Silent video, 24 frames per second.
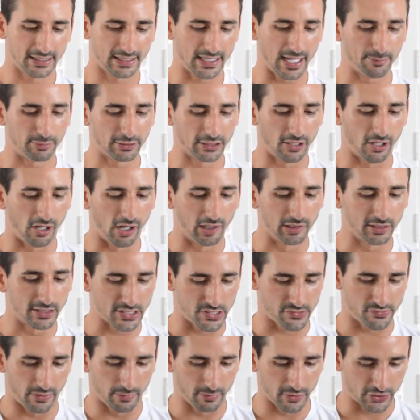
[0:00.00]
Couple of
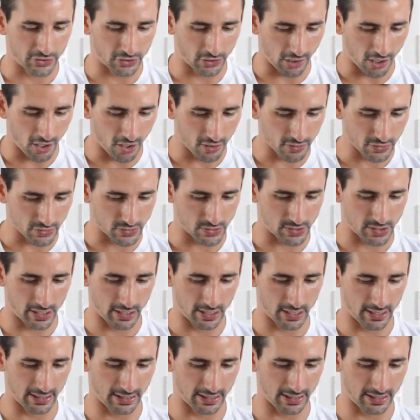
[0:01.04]
highlights from the trials,